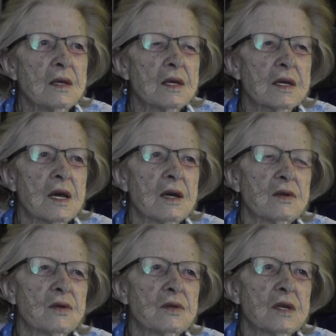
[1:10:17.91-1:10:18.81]
You
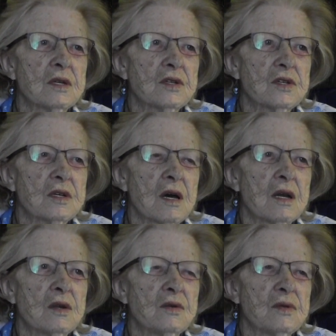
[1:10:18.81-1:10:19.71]
can't do this, you
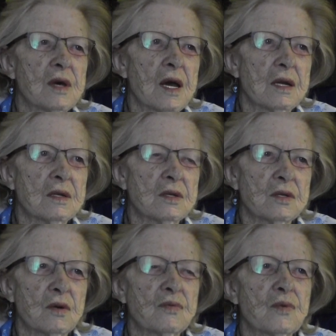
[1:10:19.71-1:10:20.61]
got to do that, and
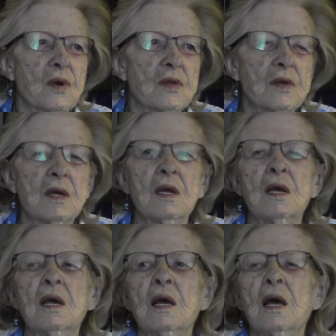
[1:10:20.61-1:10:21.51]
so forth.
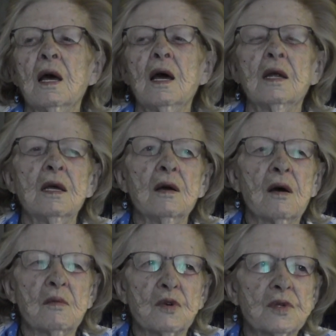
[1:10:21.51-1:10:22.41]
And he
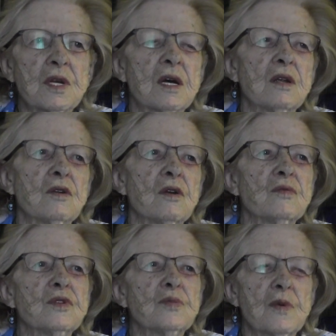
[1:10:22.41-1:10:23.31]
almost had a
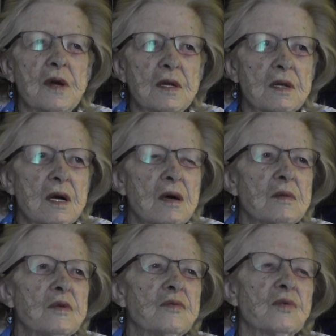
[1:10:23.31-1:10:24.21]
nervous
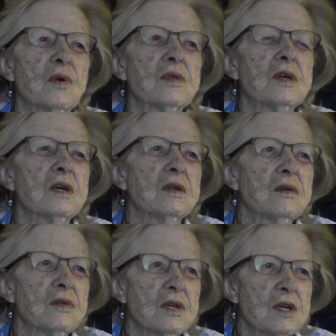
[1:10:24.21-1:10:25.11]
breakdown before the end
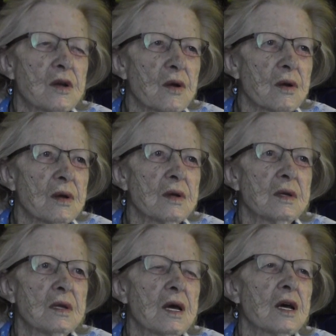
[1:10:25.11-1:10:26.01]
of the year,
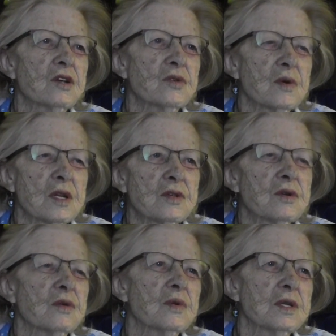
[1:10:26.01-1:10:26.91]
and actually
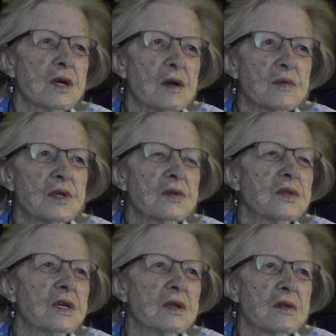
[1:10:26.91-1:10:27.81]
took retirement at
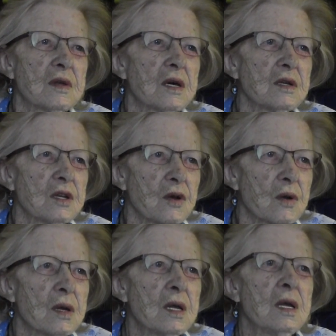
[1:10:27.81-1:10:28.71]
the end of that
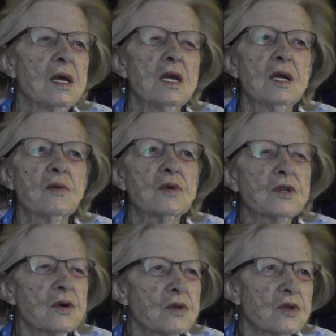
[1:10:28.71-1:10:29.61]
year. He was
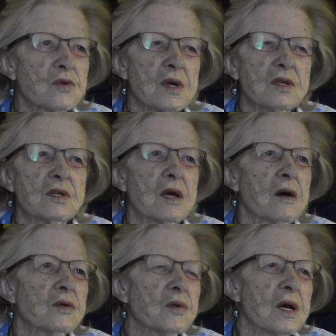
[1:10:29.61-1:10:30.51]
so stressed
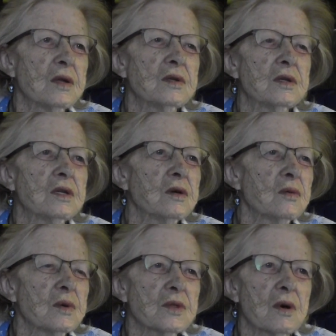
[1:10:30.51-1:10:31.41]
out trying to
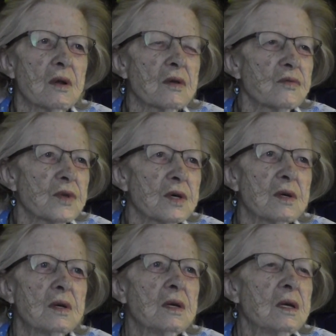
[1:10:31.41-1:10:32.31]
deal with all of the